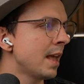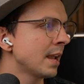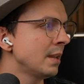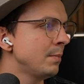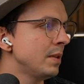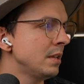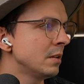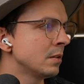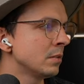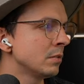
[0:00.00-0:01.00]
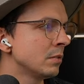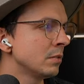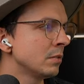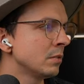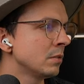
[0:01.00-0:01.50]
that can be
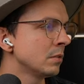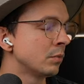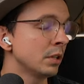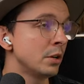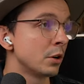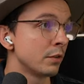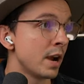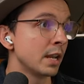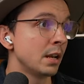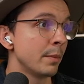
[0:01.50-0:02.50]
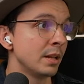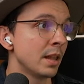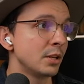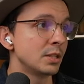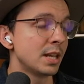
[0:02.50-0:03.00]
really nerve wracking. I mean,
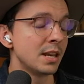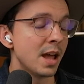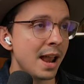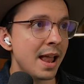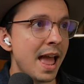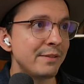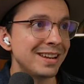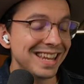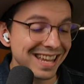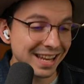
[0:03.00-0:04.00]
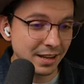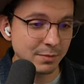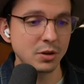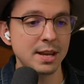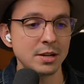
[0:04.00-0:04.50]
like you said, not having any
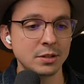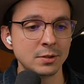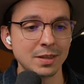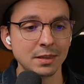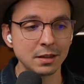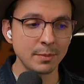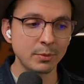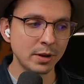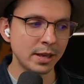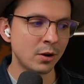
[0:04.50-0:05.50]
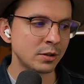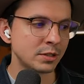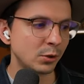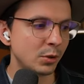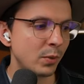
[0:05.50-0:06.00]
communications with the couple at all
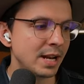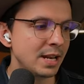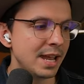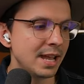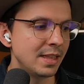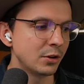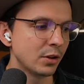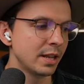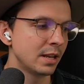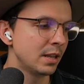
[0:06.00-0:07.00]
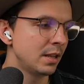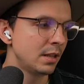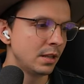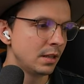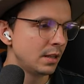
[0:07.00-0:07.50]
until the wedding day. And then you're like,
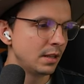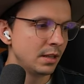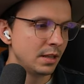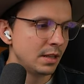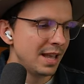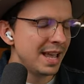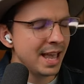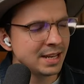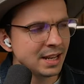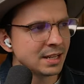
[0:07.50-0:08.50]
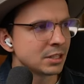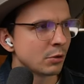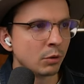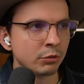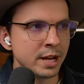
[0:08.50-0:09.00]
yeah. It does
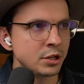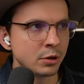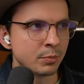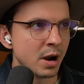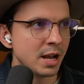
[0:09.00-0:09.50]
throw a wrench in your